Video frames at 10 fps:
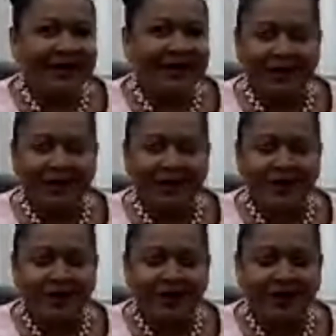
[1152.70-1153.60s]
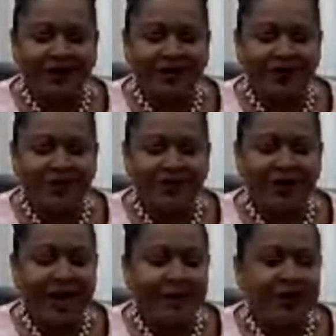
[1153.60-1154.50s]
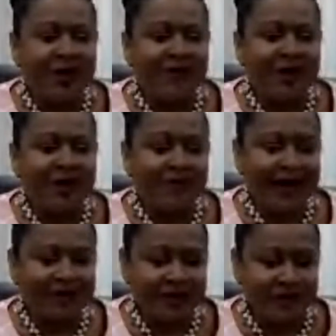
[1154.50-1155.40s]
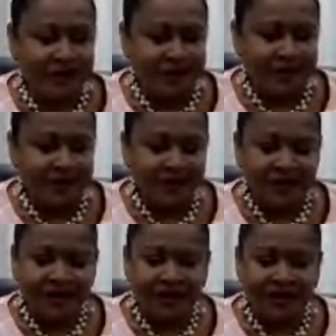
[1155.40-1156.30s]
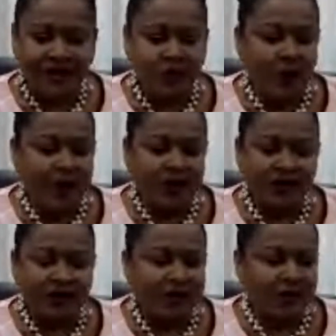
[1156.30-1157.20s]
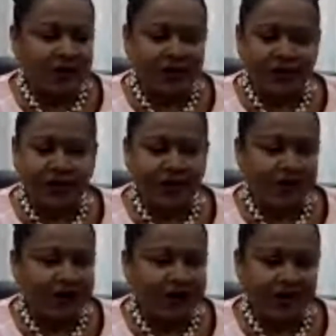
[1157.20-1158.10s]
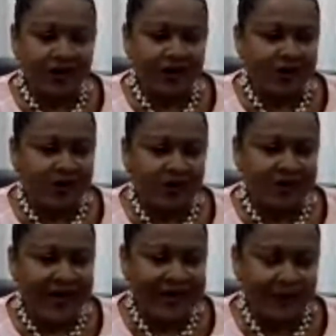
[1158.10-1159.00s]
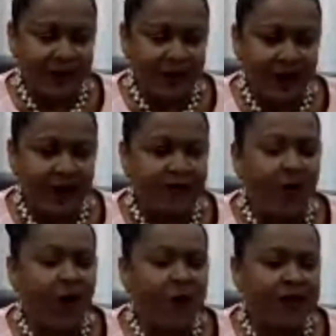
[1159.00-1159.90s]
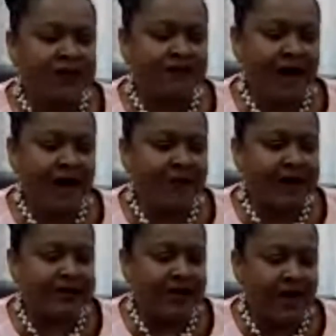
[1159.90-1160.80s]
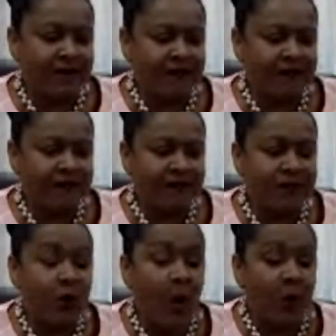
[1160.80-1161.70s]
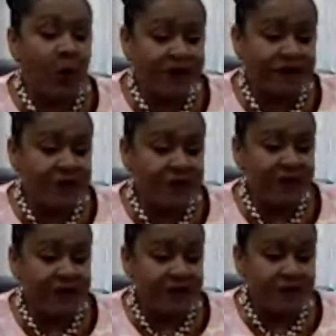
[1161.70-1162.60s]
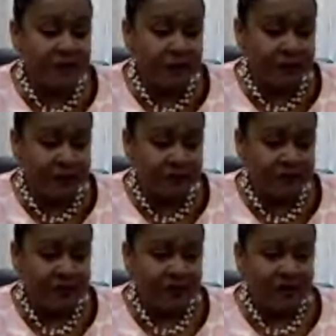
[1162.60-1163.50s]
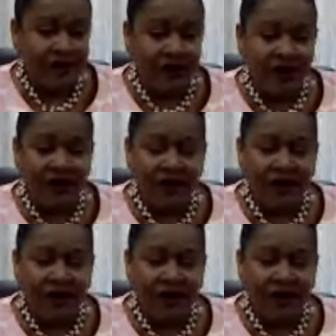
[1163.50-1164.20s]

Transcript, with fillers: um, when I became ambassador, it was it was another you know dilemma. I would always find myself the only female in the room. Oh my